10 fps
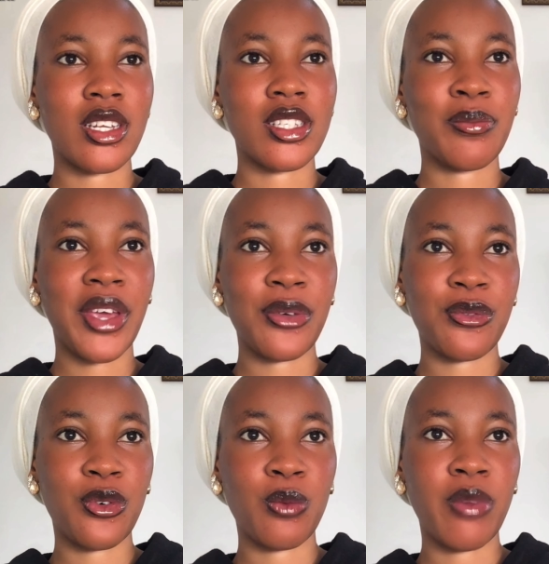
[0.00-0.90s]
is
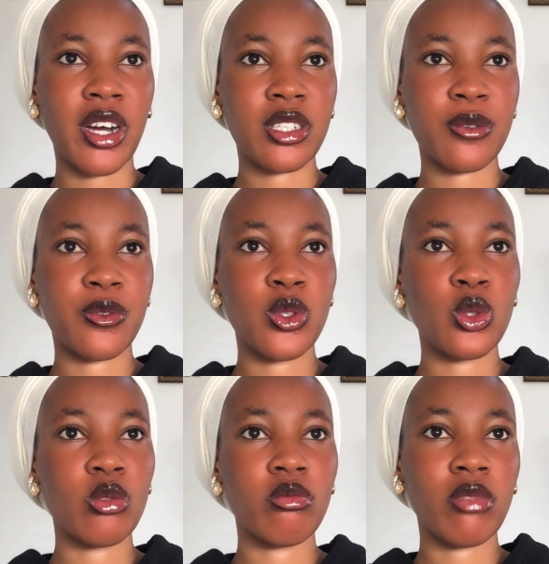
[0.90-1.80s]
painful but if
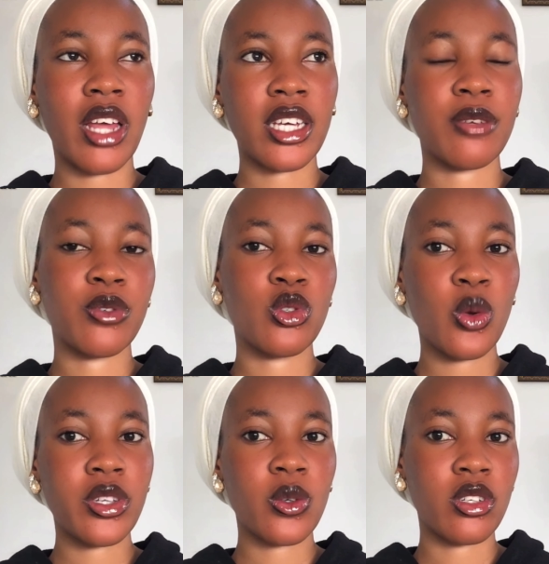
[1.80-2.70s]
you like if you do
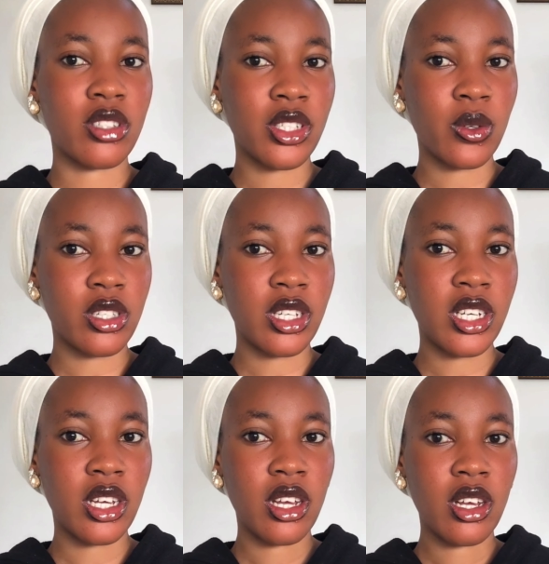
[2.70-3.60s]
it
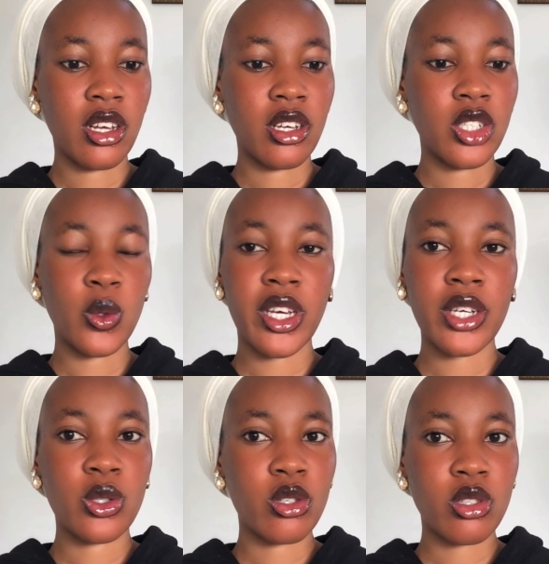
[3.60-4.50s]
continuously you'll get
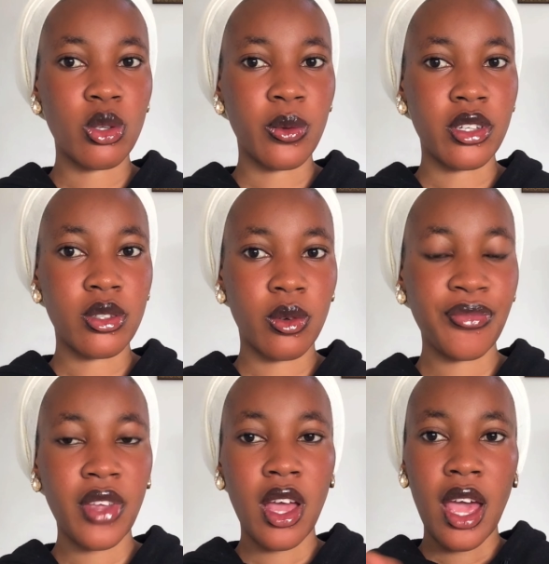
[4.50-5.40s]
used to it
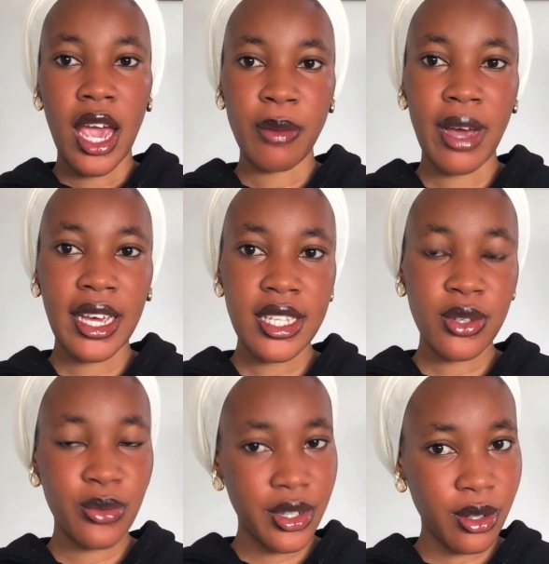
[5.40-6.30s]
and by
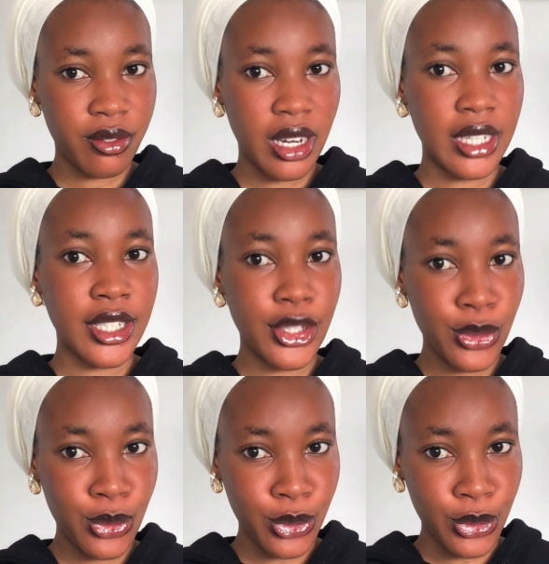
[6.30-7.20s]
getting rid of an
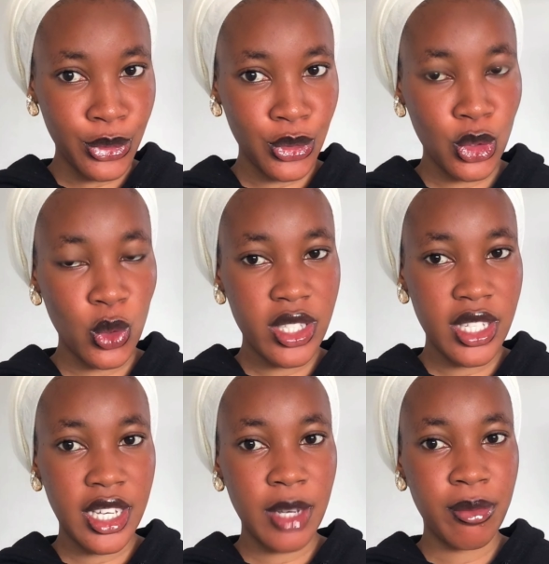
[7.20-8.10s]
ingrown you need to
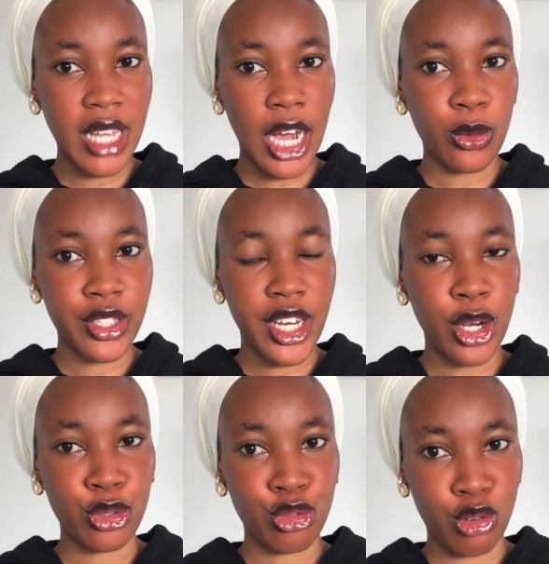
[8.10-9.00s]
keep down
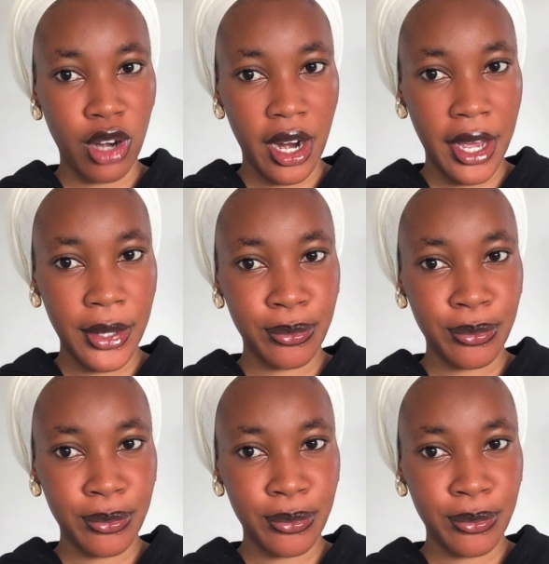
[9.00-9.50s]
there dry